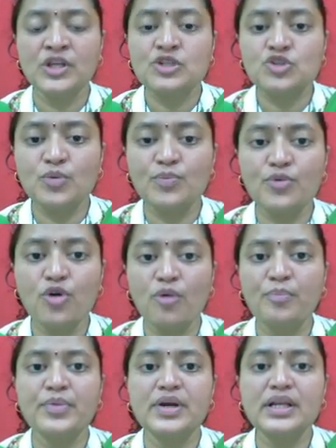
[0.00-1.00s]
So
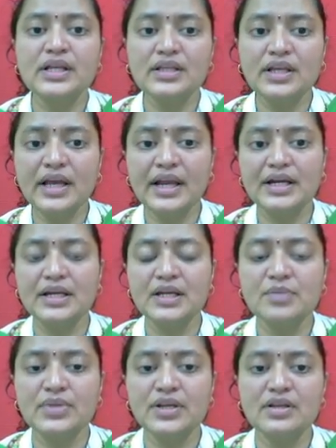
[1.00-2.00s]
properly the
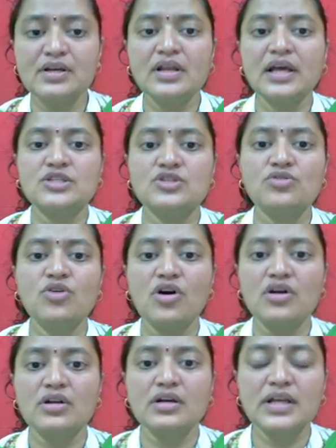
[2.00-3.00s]
entrepreneur has to
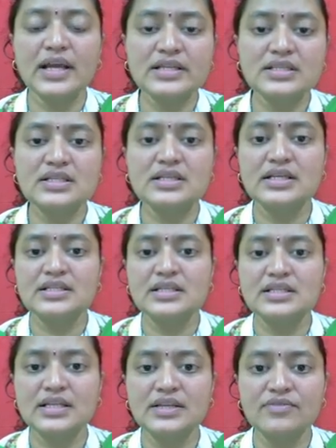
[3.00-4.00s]
organize the
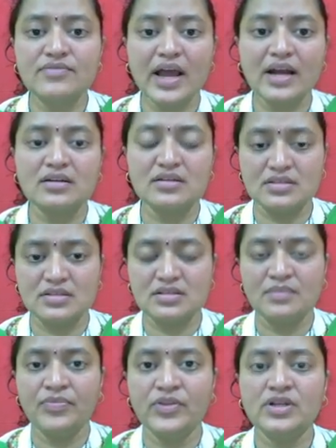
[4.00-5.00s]
necessary factors.
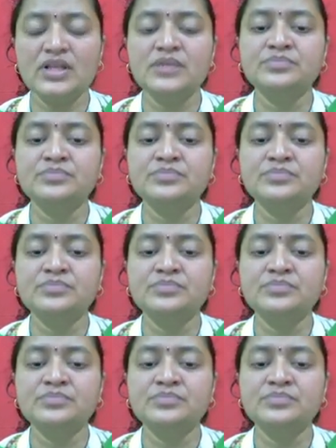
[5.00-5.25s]
Okay,